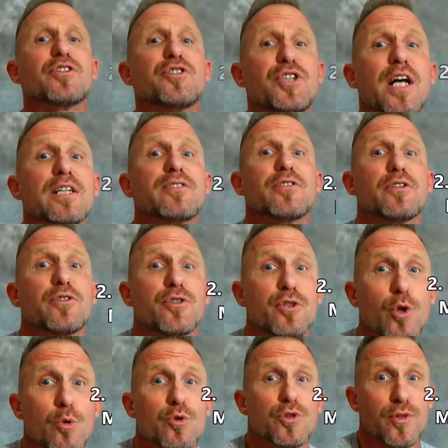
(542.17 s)
chest and
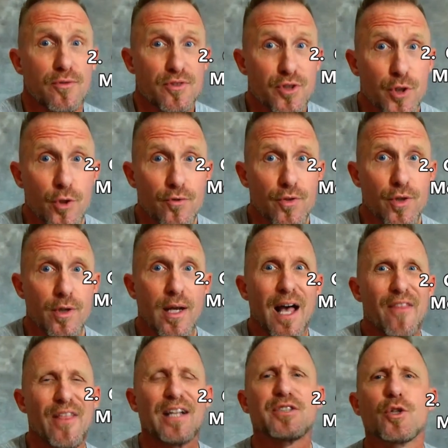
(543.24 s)
shoulders of silver,
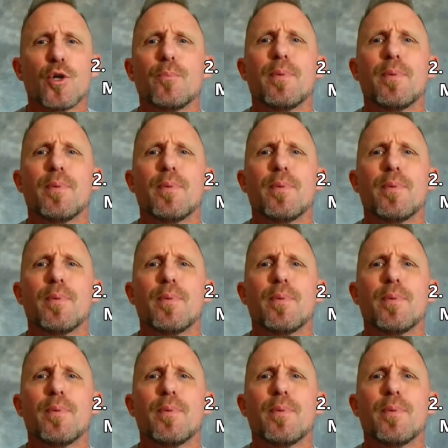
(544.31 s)
that's going to